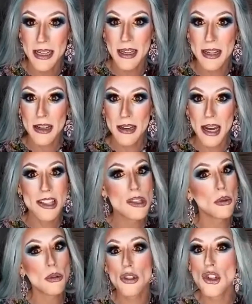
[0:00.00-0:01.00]
Absolutely. And so
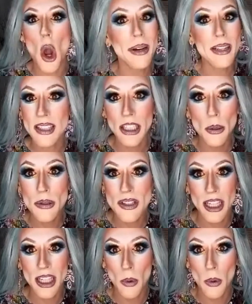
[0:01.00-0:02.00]
there's no excuse
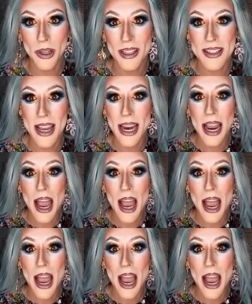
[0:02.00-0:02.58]
anymore to say,